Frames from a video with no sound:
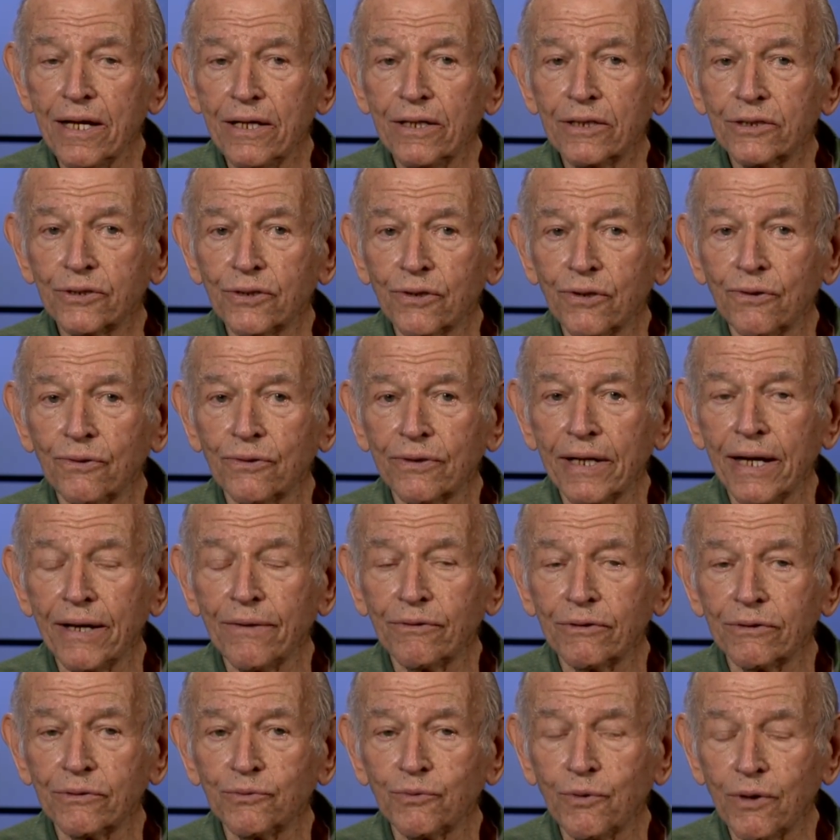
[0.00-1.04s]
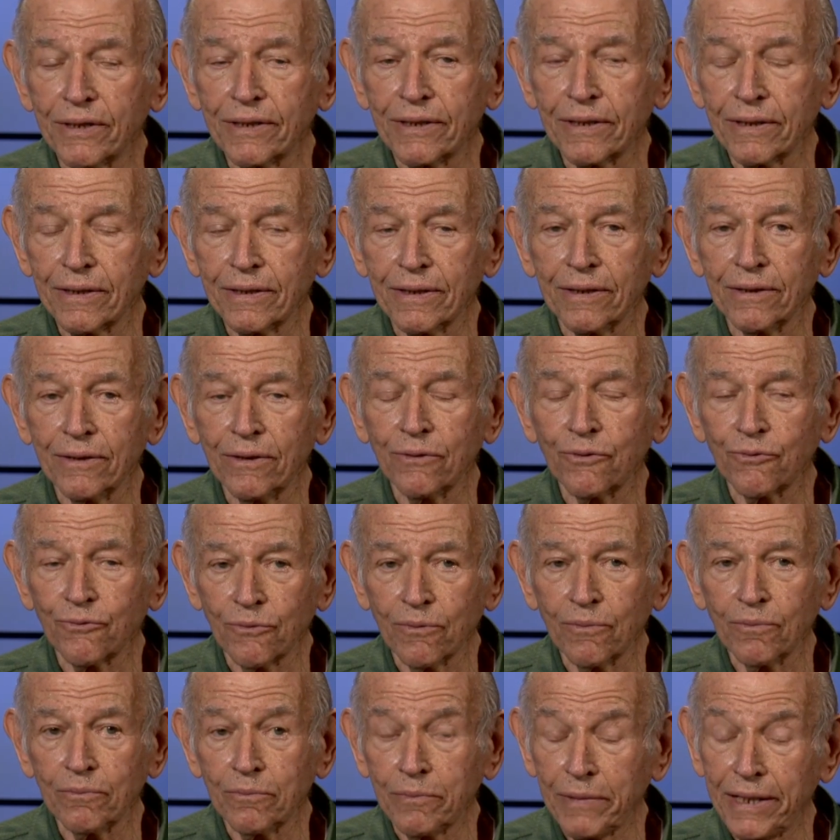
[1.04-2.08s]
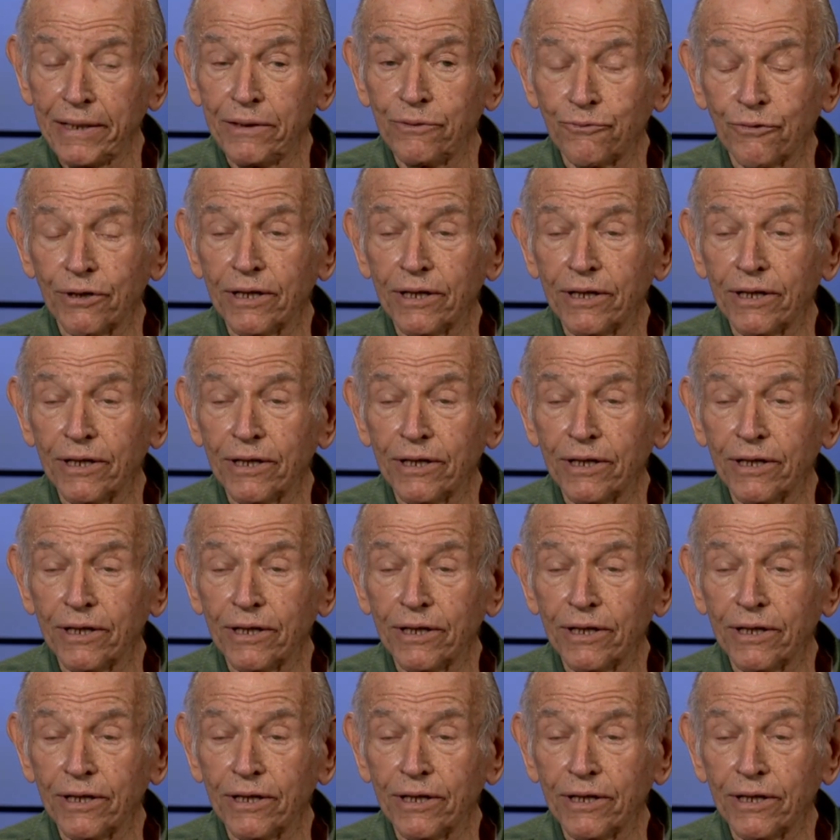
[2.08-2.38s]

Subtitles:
So that was one of the main